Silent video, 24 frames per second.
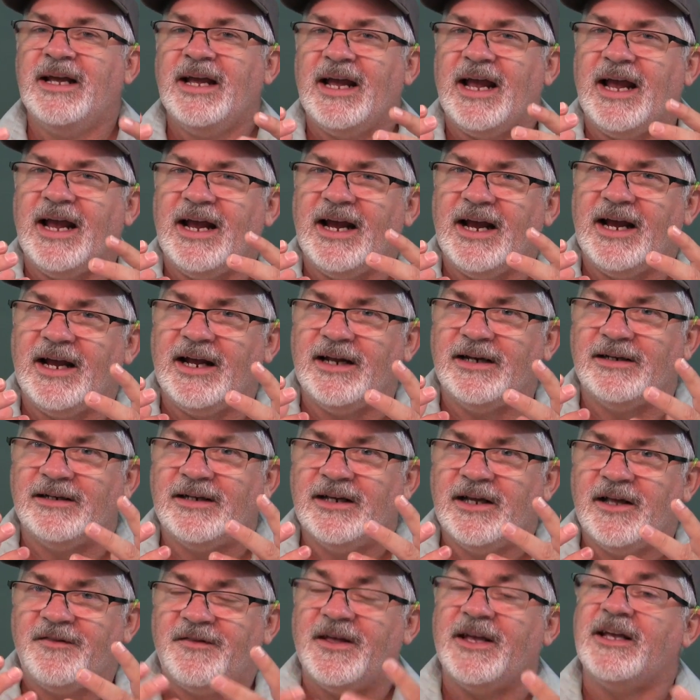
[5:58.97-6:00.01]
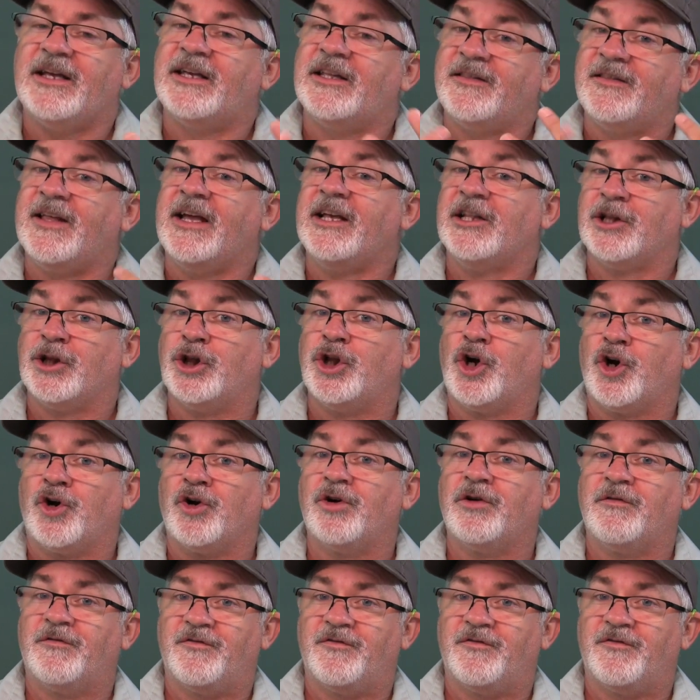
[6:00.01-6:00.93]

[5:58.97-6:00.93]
and they learn